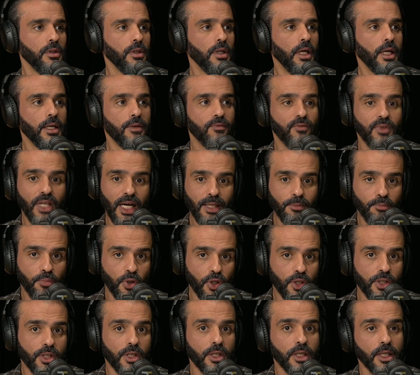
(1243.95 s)
And if that
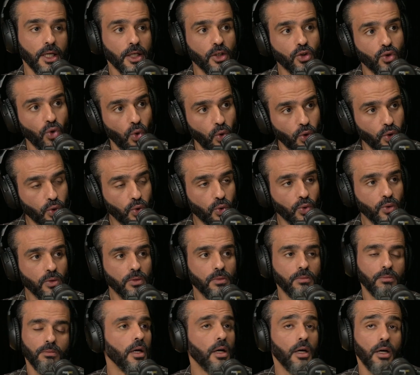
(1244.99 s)
person can grow you,
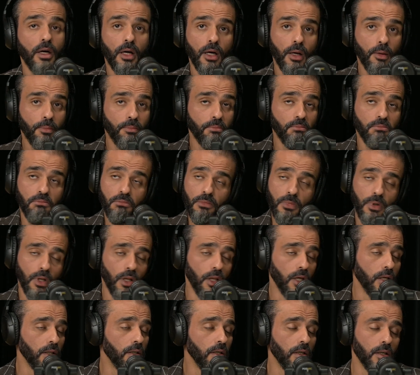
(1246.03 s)

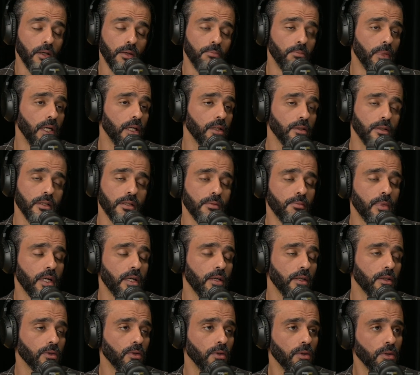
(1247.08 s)
lady or man, doesn't matter
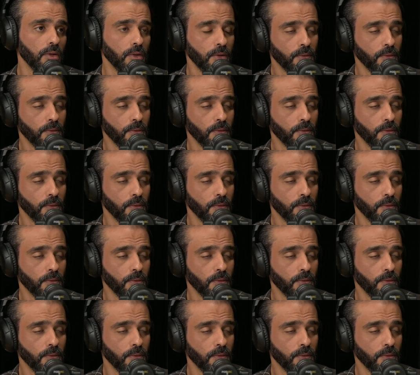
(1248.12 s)
at all.